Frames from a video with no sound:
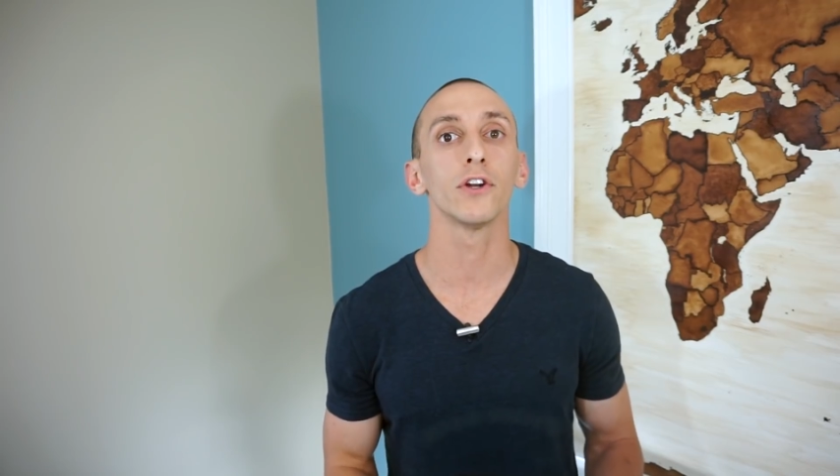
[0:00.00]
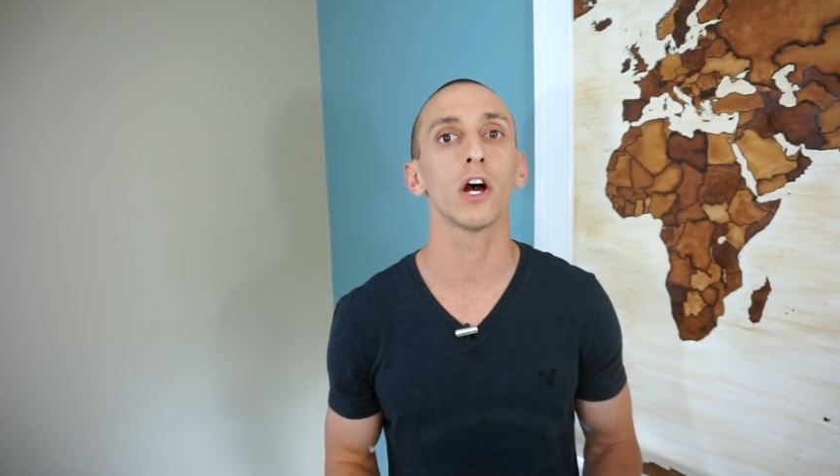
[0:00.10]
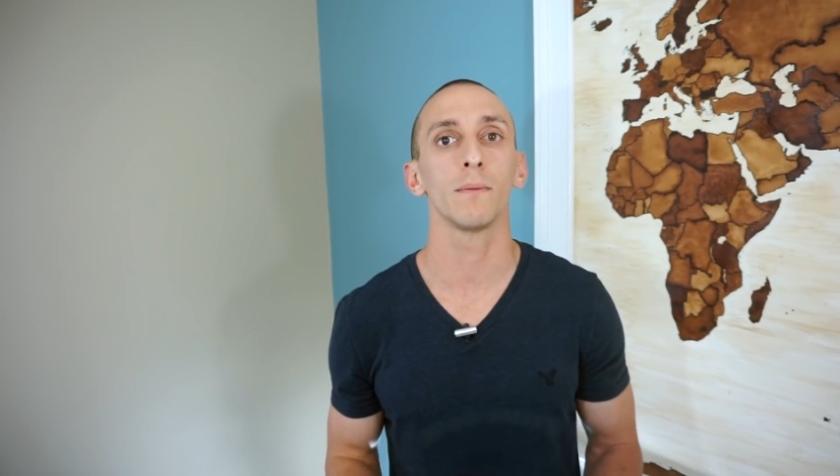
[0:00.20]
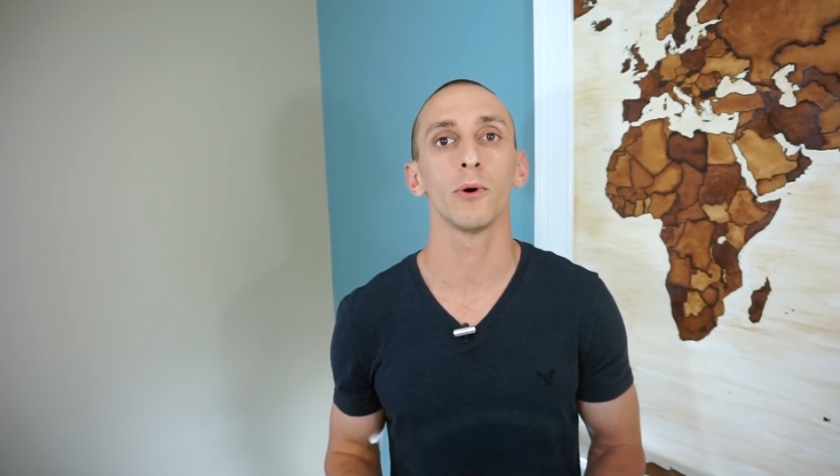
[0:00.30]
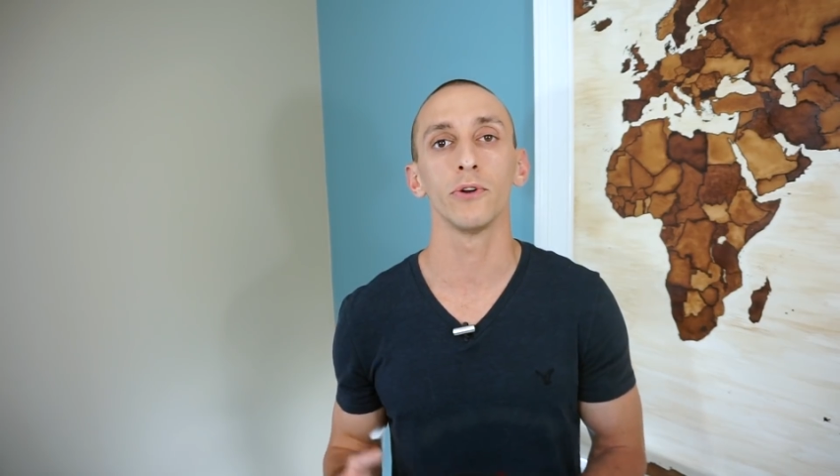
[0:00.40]
for
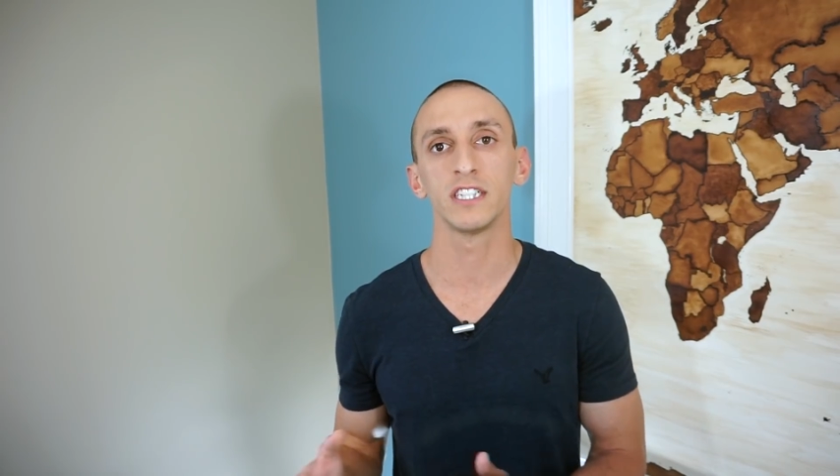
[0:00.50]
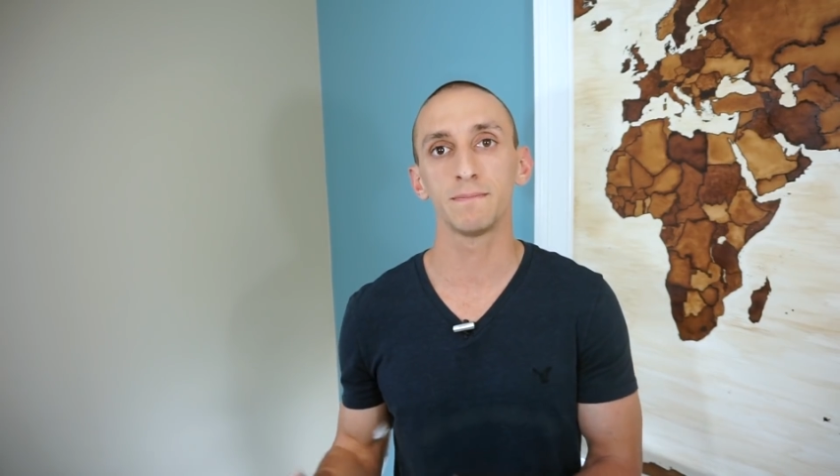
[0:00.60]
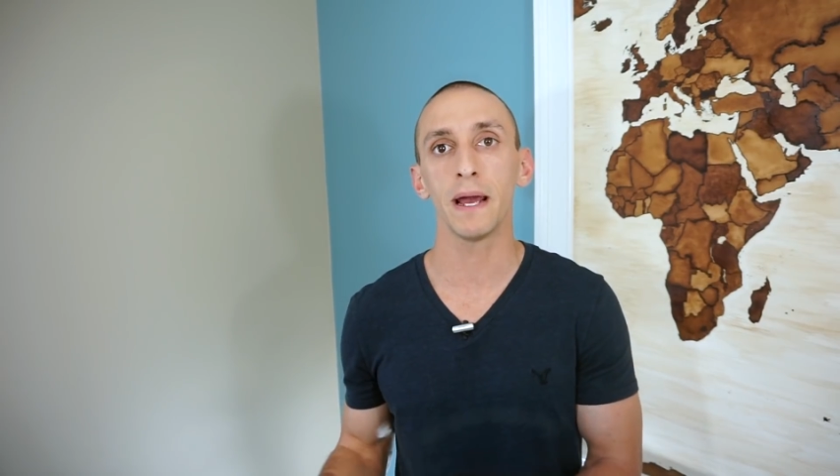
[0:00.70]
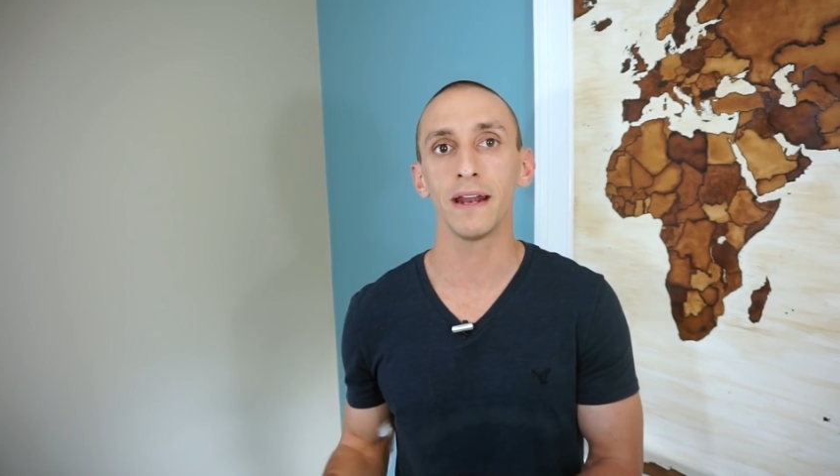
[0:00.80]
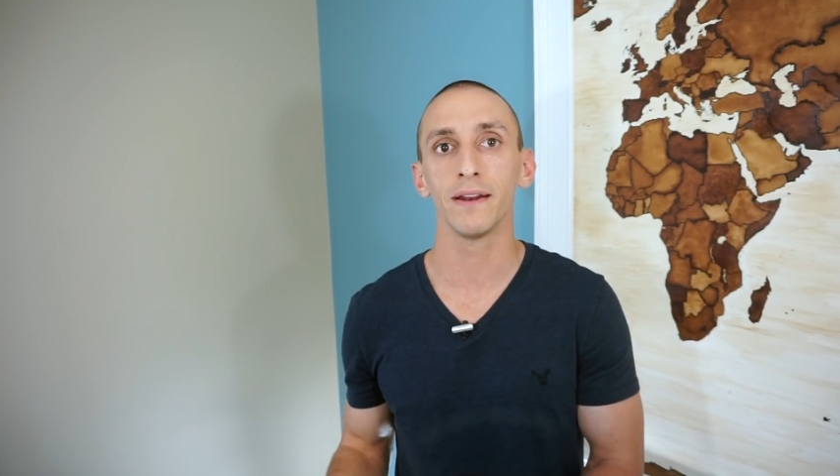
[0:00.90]
non-bonus
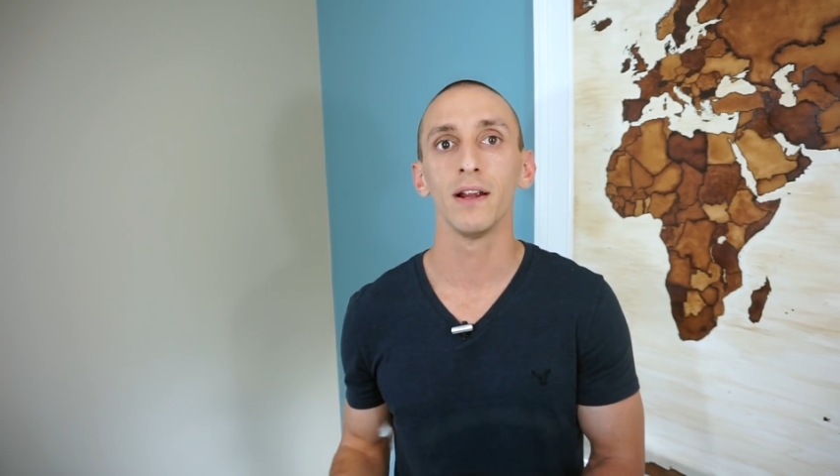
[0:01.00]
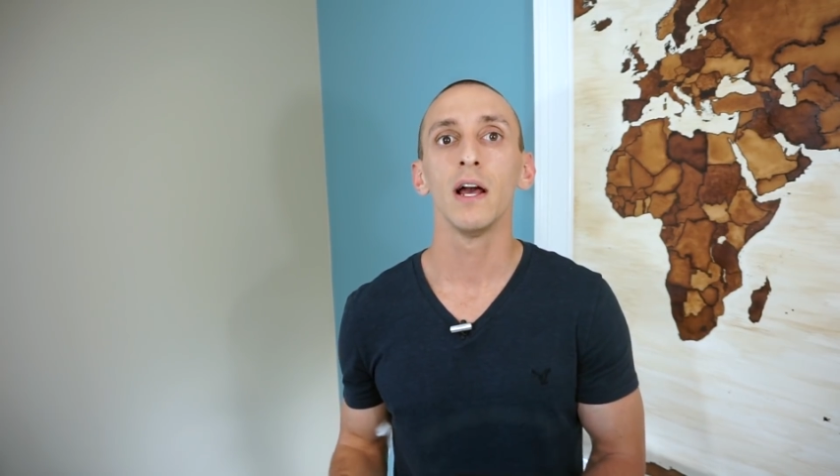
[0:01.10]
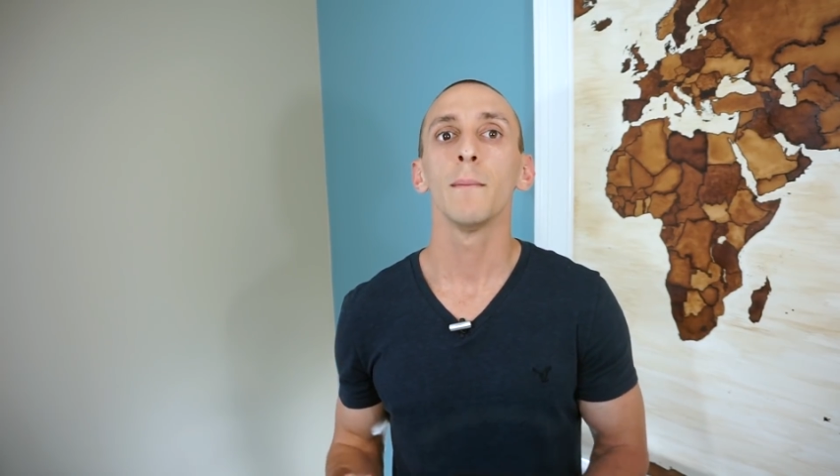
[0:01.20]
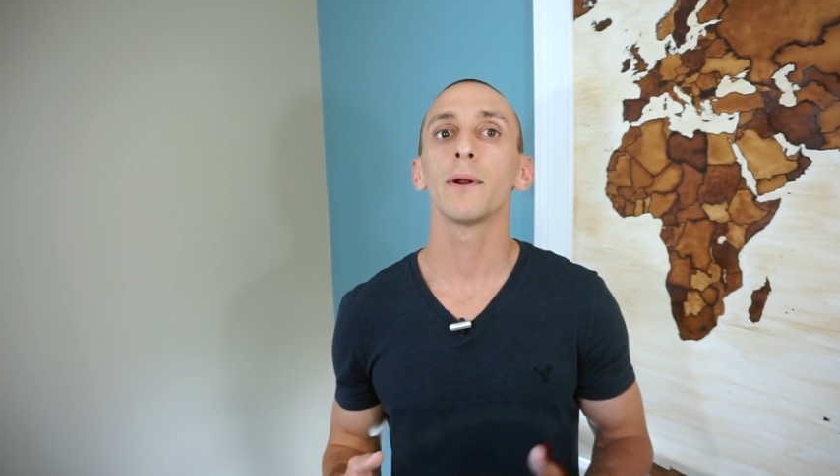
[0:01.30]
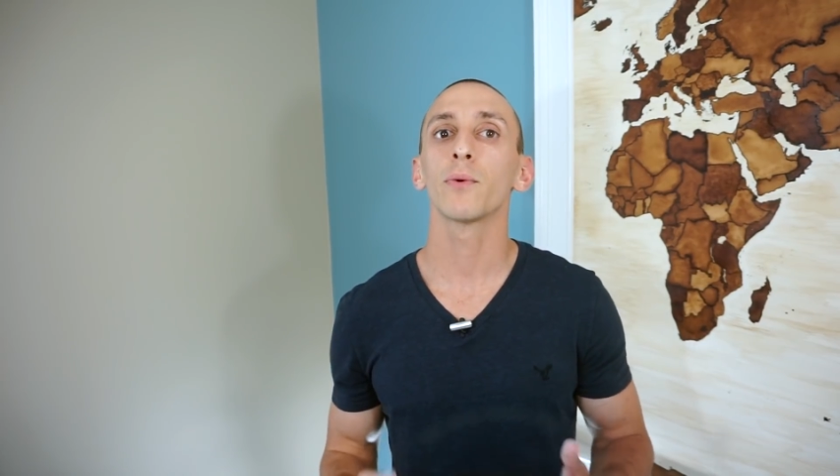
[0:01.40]
spend, but